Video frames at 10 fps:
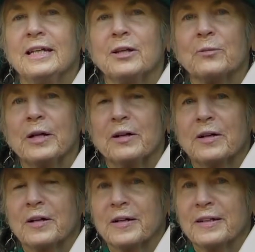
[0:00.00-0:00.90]
Here we
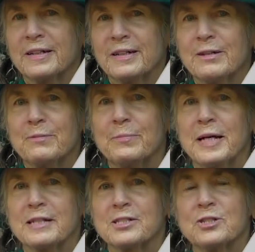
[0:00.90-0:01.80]
are
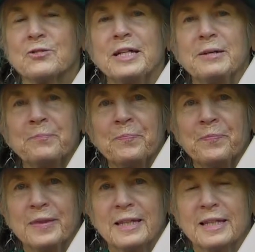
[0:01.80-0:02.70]
by a stream,
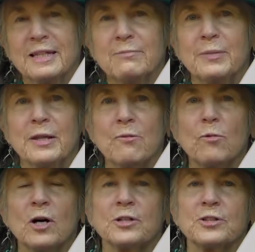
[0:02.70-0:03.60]
by the
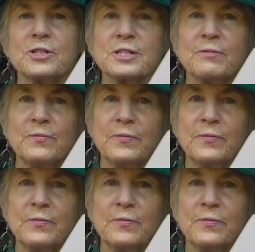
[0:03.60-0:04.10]
waters.